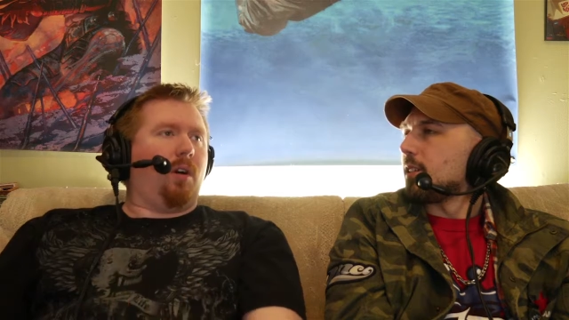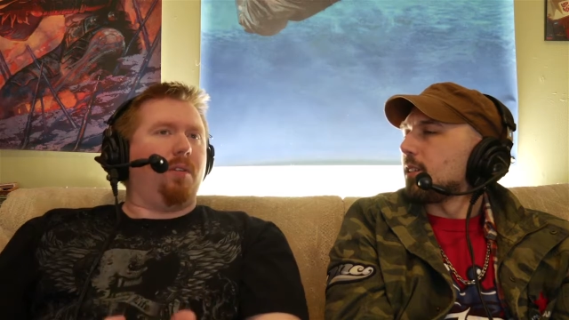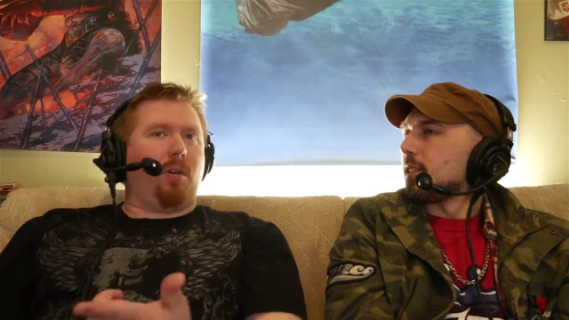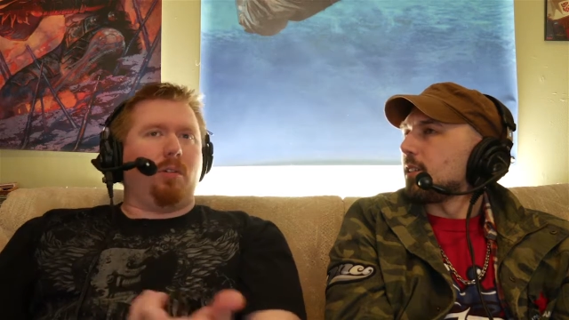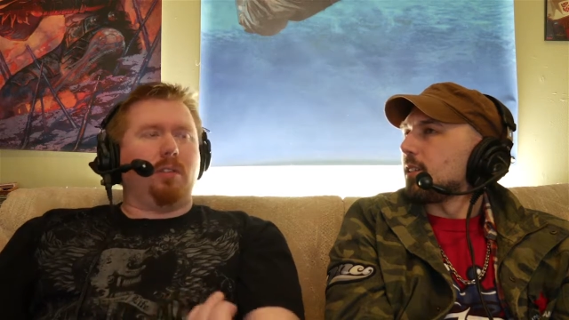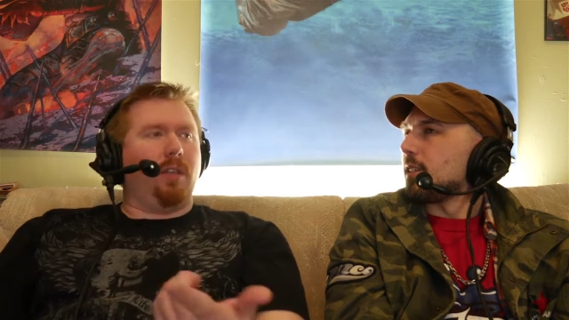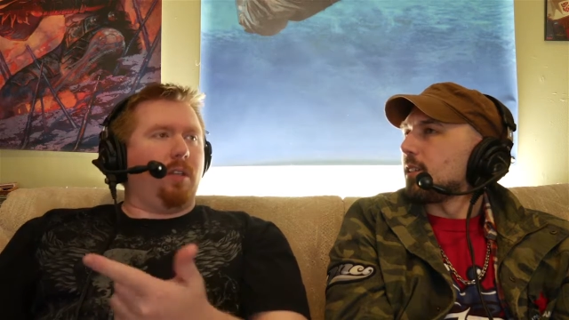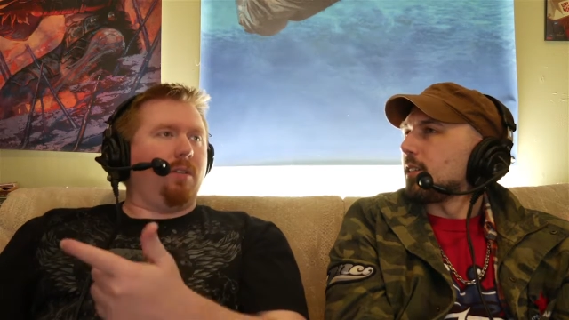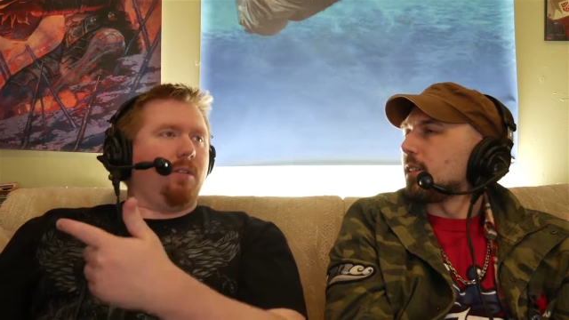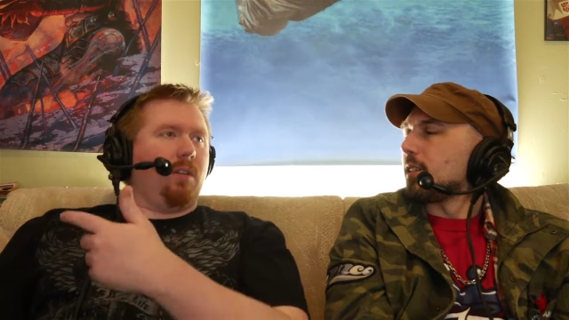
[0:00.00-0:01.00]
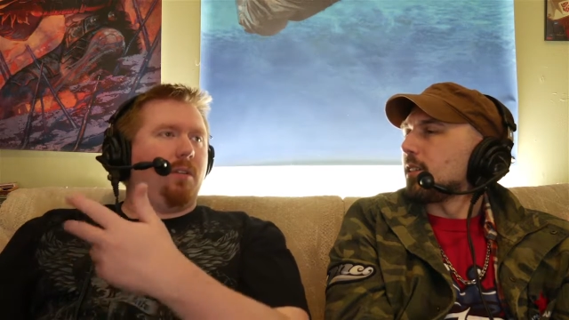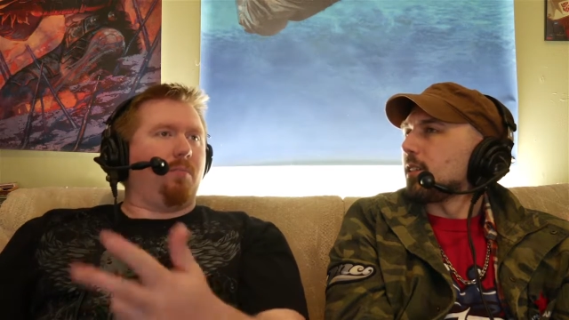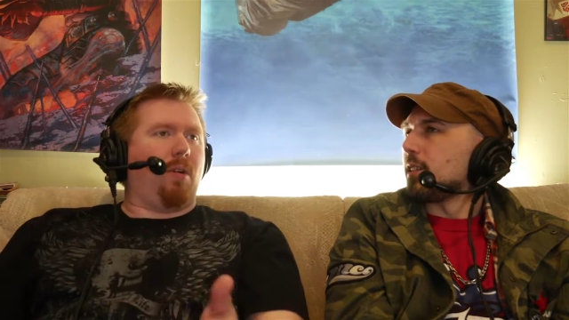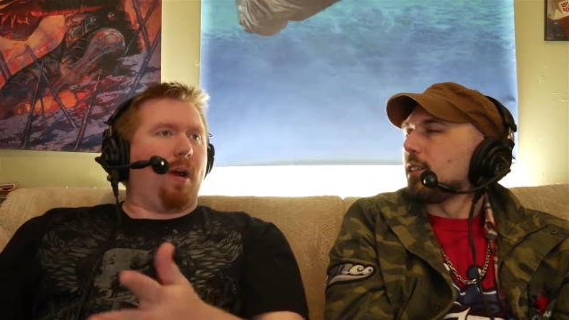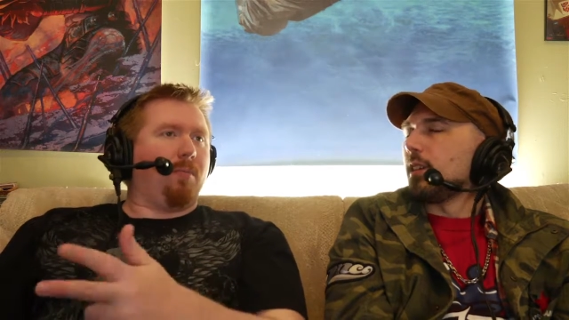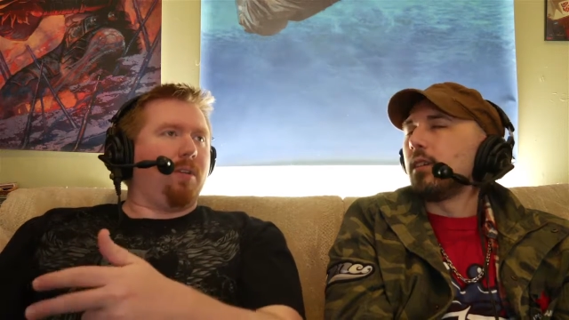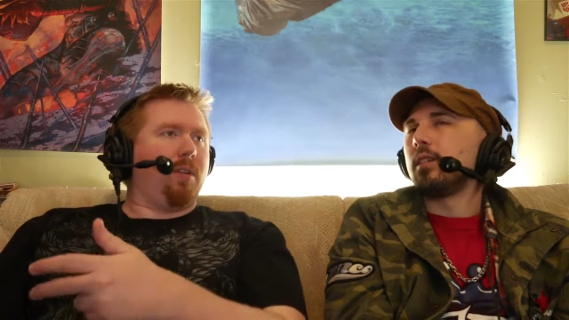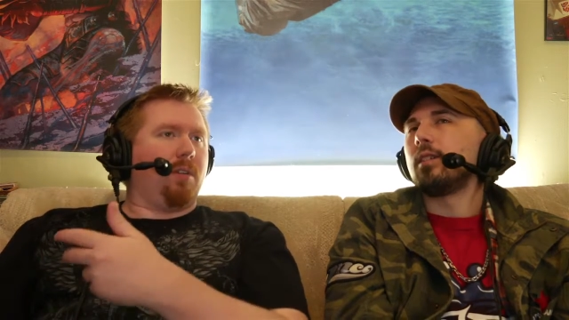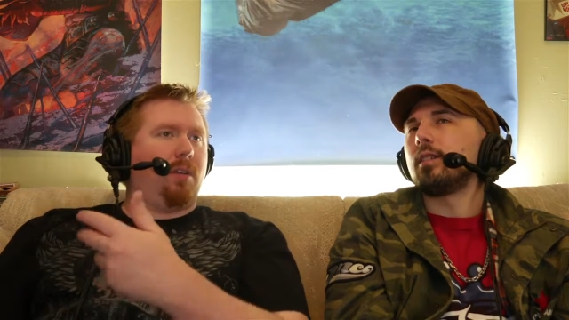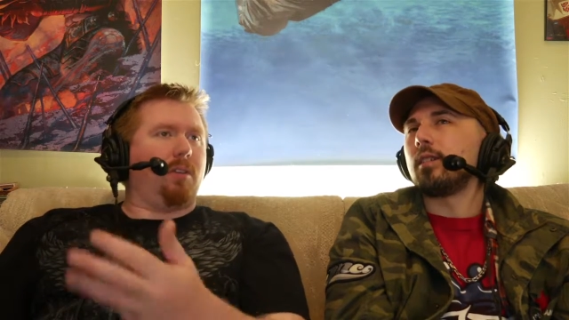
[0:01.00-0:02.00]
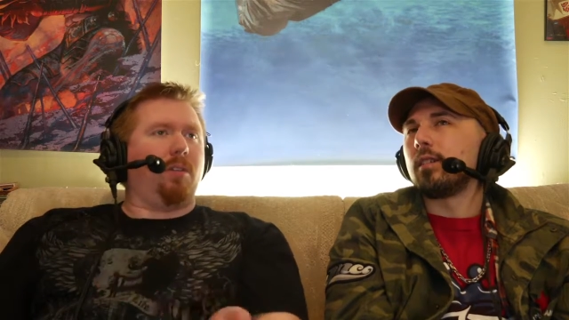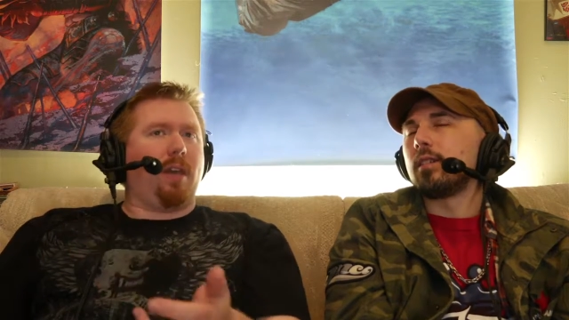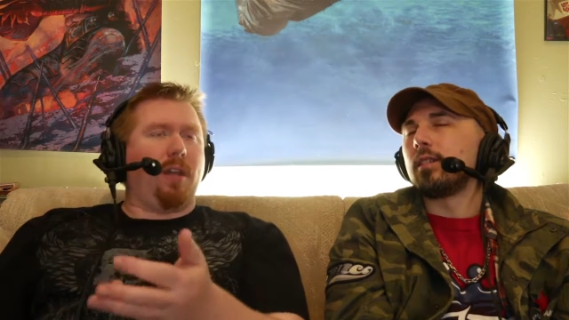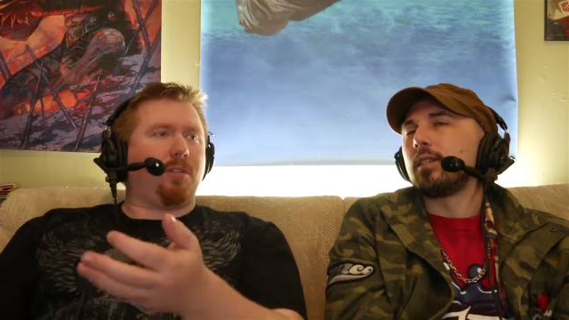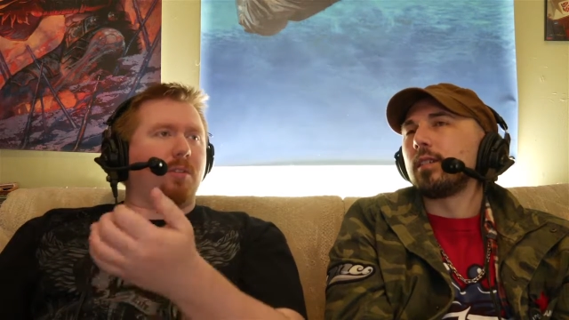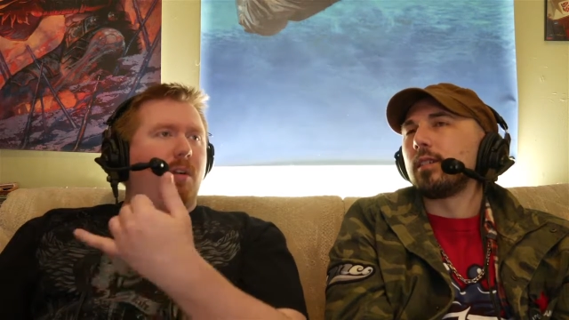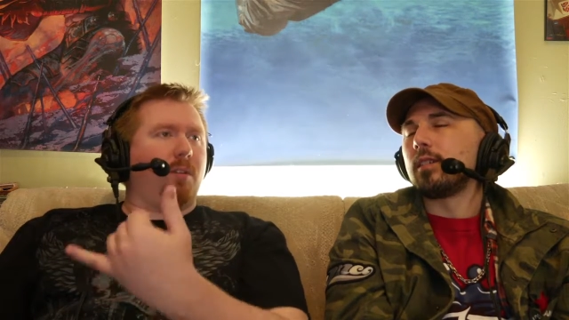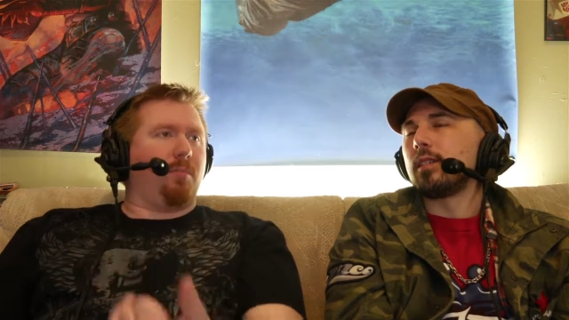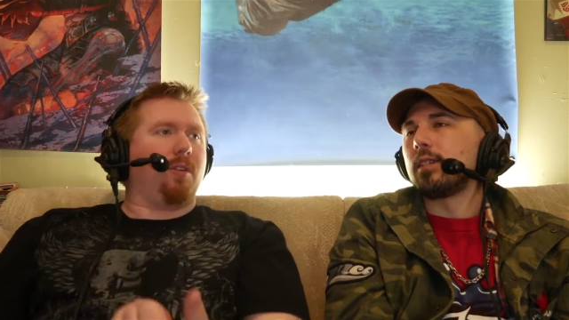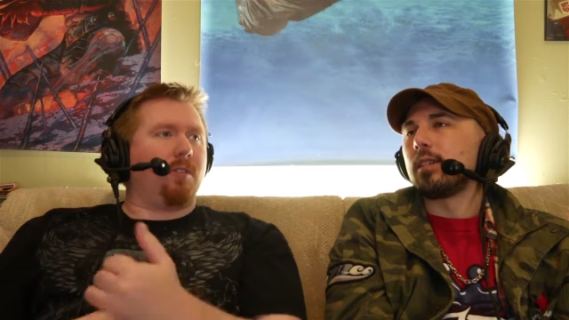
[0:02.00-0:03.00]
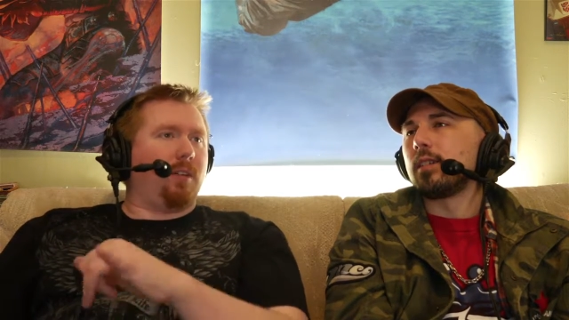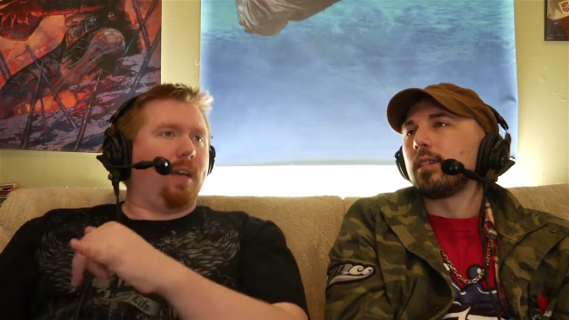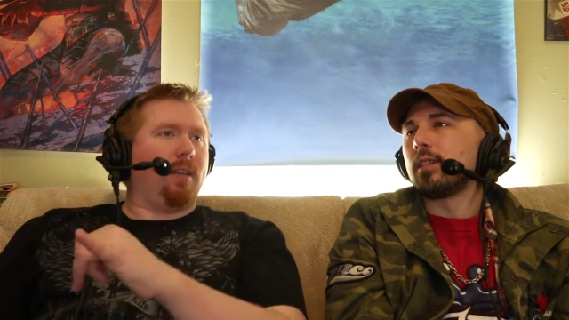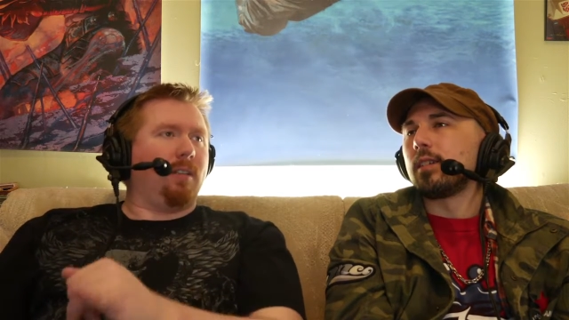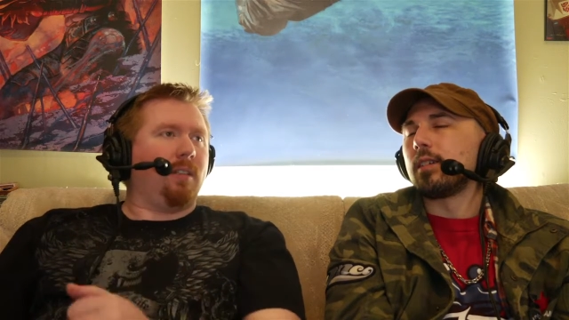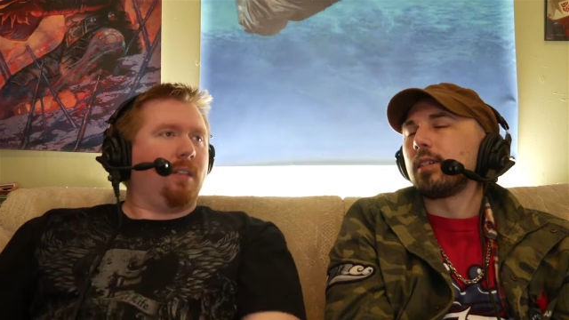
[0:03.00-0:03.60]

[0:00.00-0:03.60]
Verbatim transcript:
Speaker 1: all the holdings, all the properties, uh. all the mm. locations, all the personnel.